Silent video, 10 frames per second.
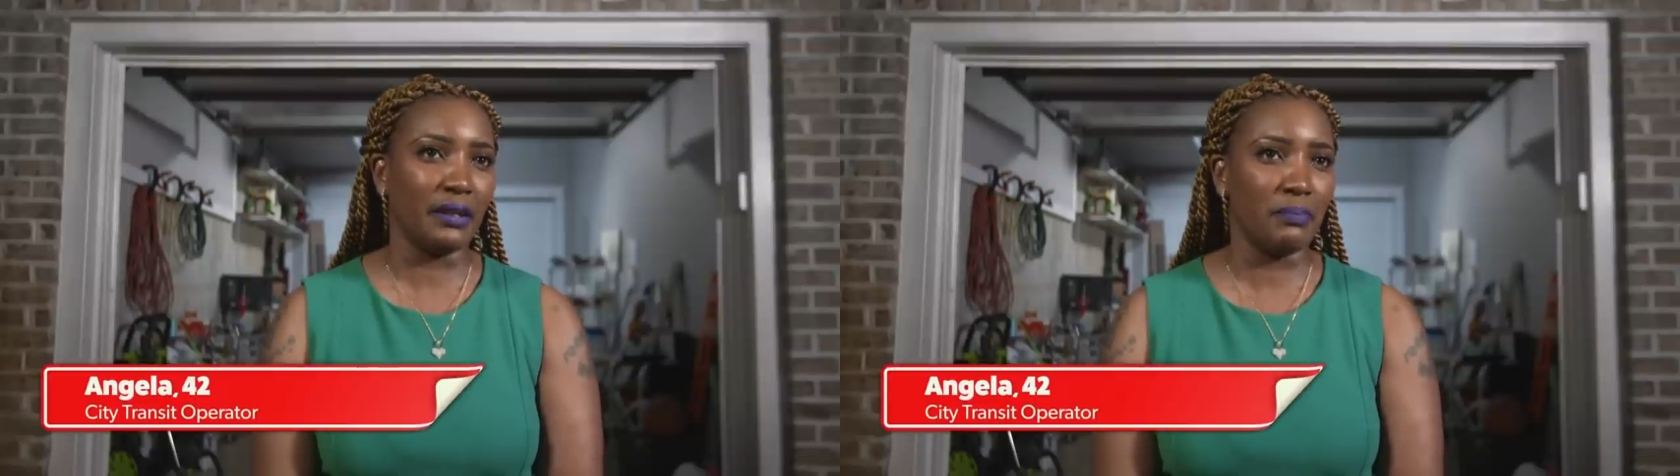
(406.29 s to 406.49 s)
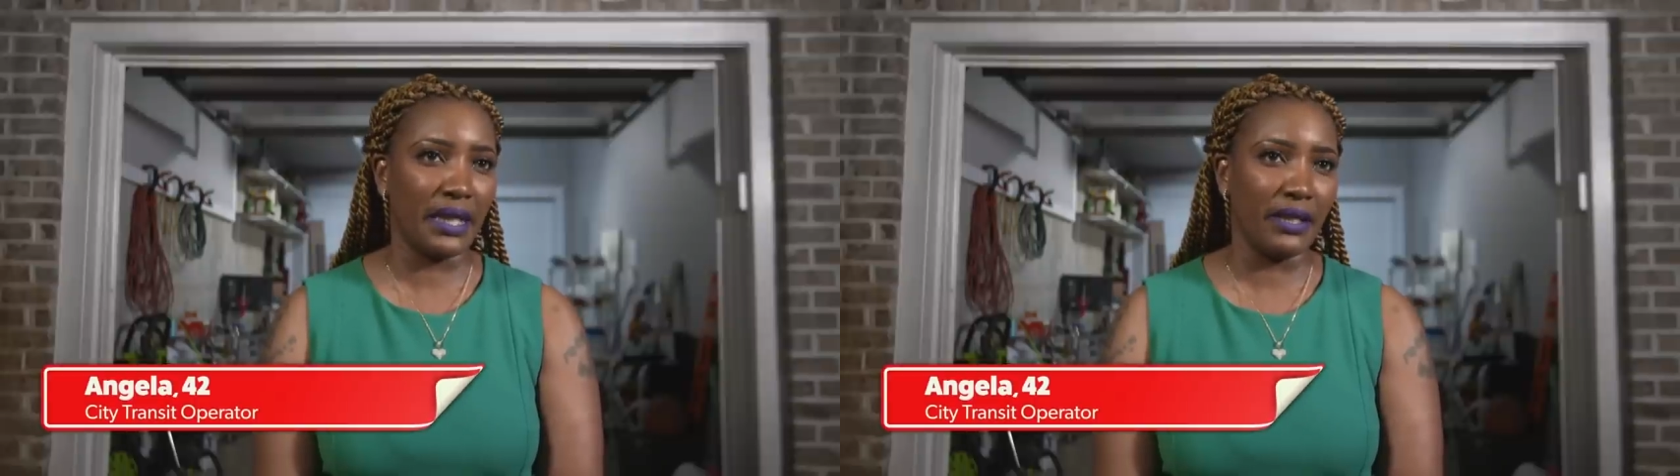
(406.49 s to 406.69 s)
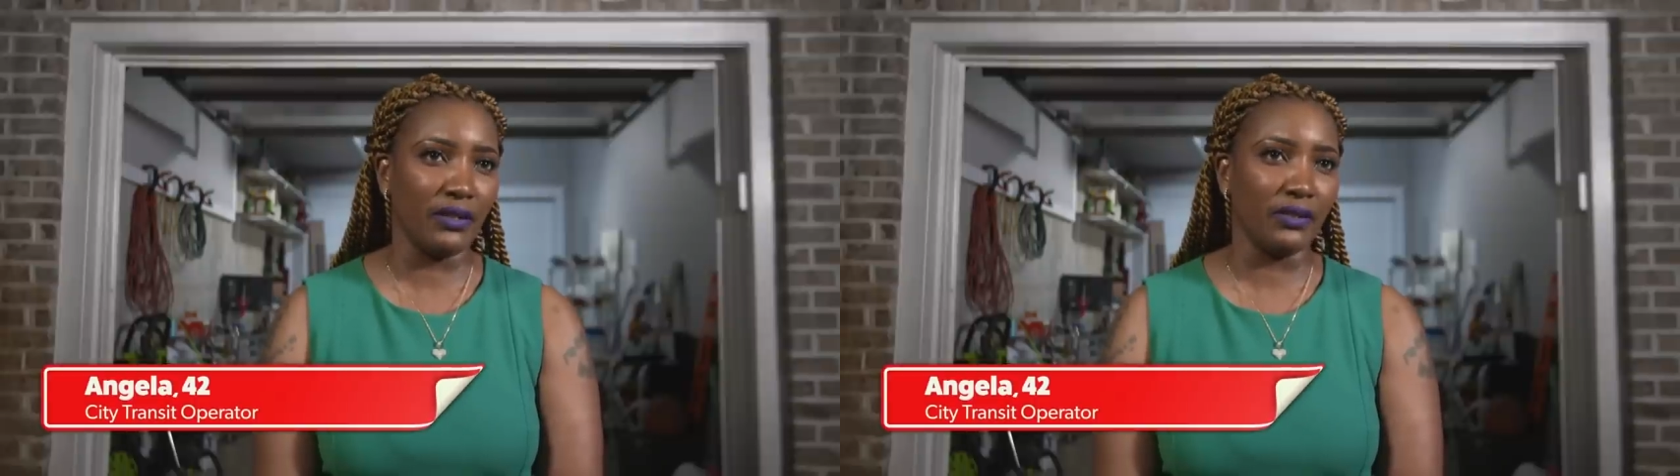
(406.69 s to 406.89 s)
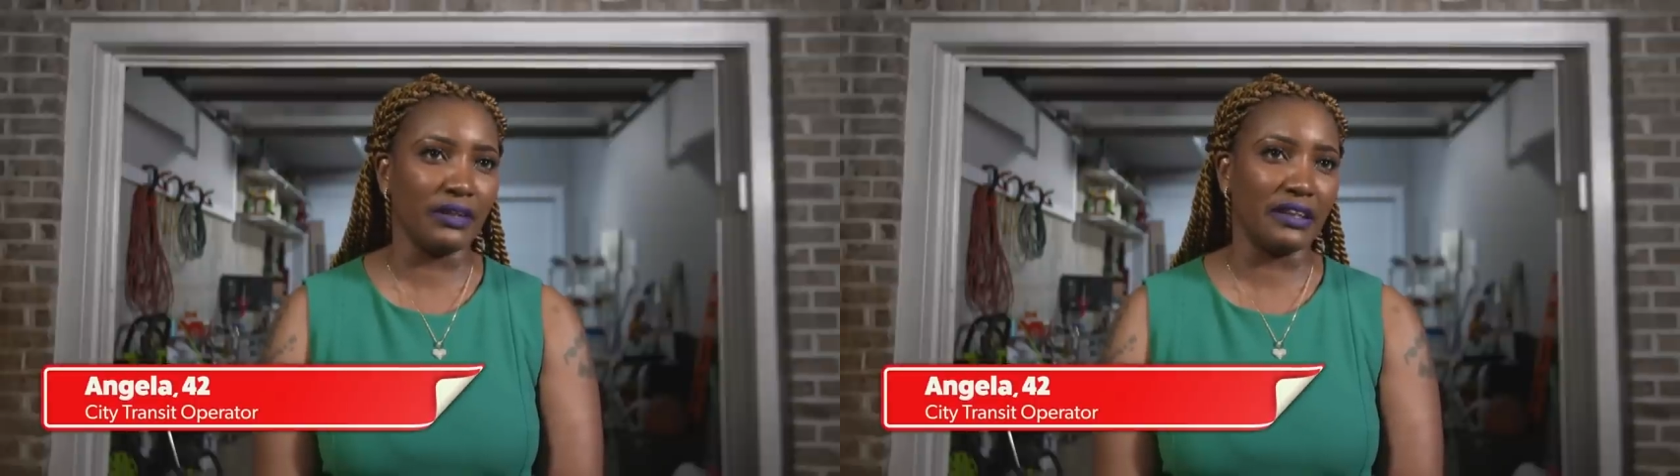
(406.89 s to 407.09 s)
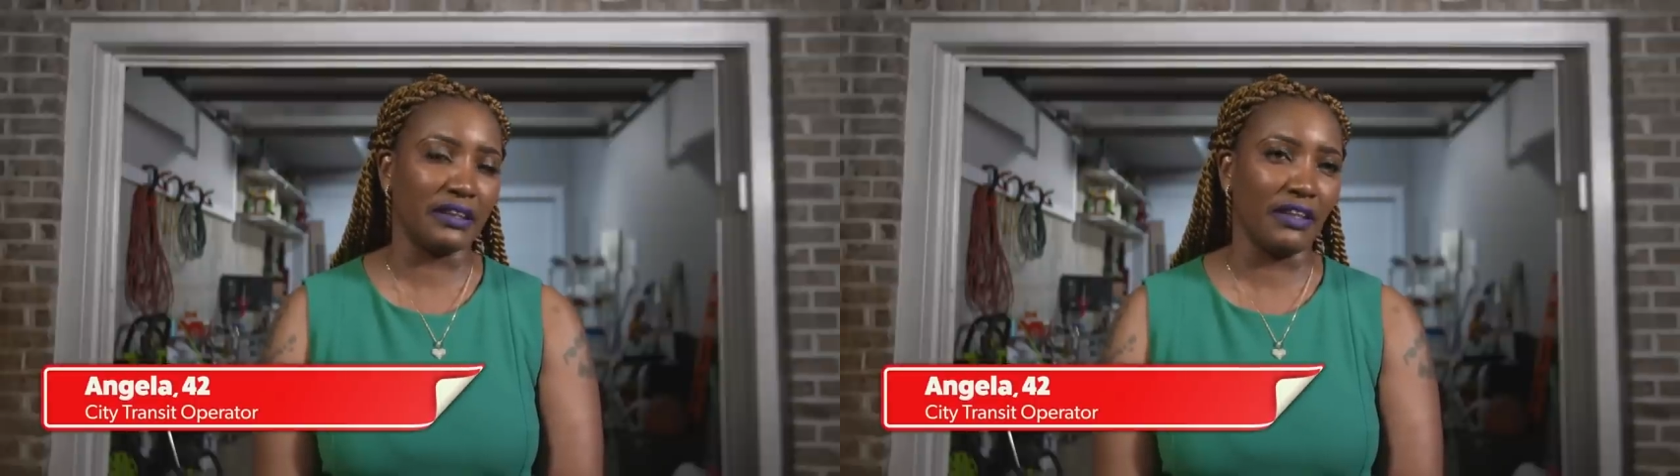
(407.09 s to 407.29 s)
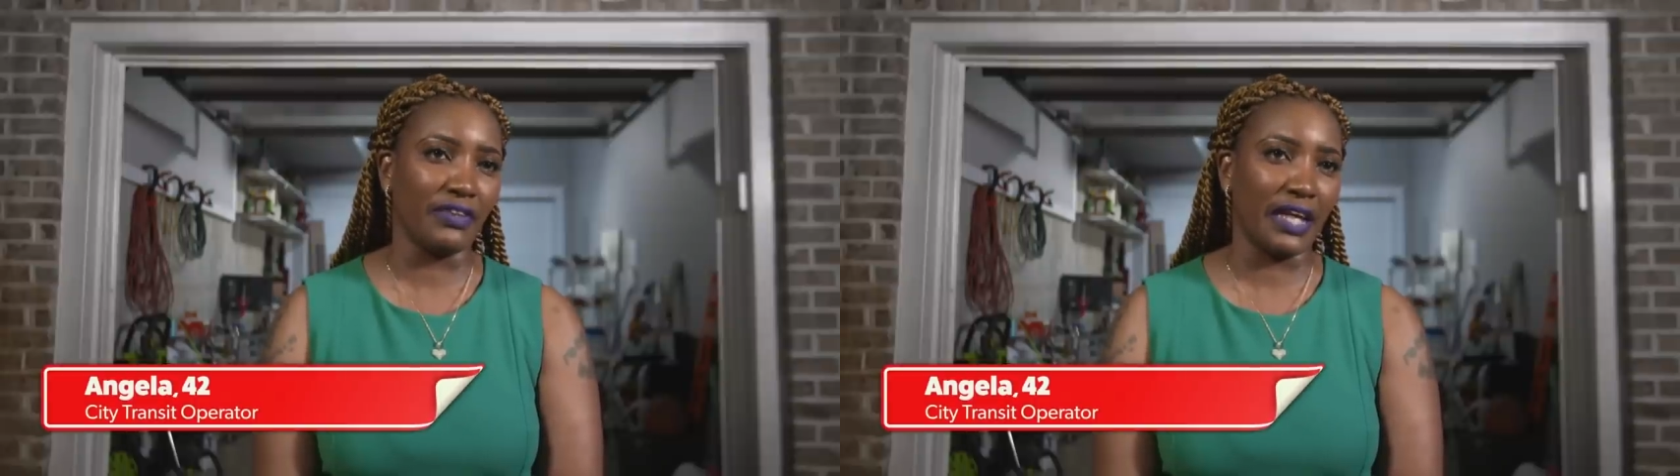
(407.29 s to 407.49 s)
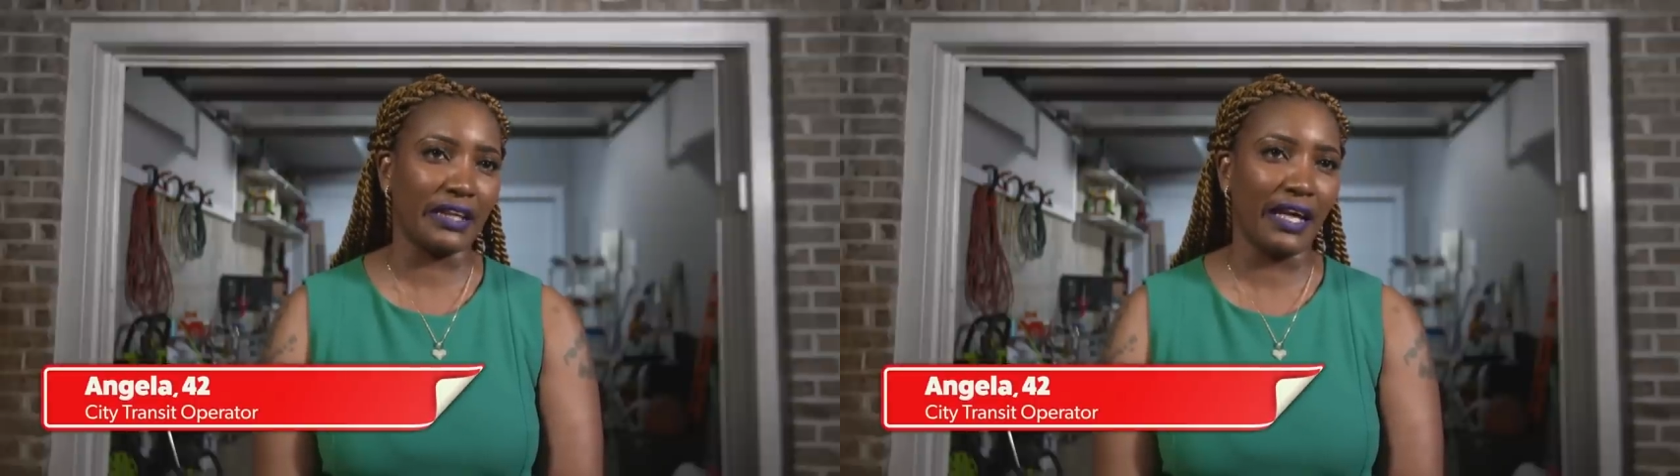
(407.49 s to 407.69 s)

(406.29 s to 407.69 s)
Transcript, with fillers: the bills and stuff like